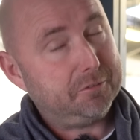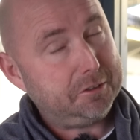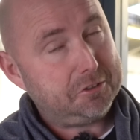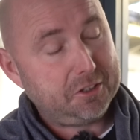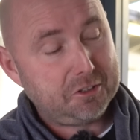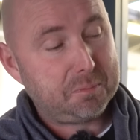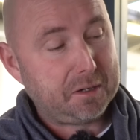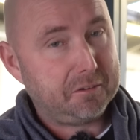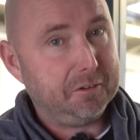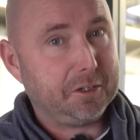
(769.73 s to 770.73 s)
A very
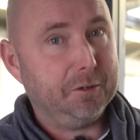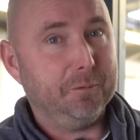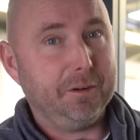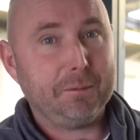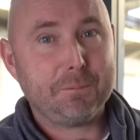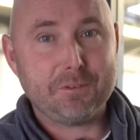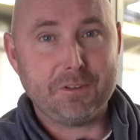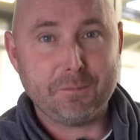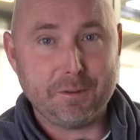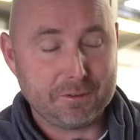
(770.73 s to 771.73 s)
transparent look at what happens in
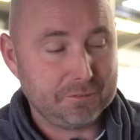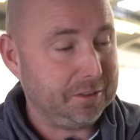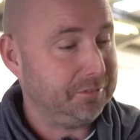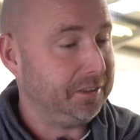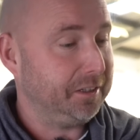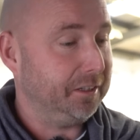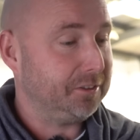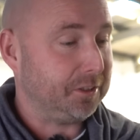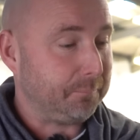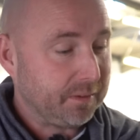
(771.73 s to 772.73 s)
the world of EV
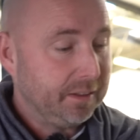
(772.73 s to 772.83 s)
dealership.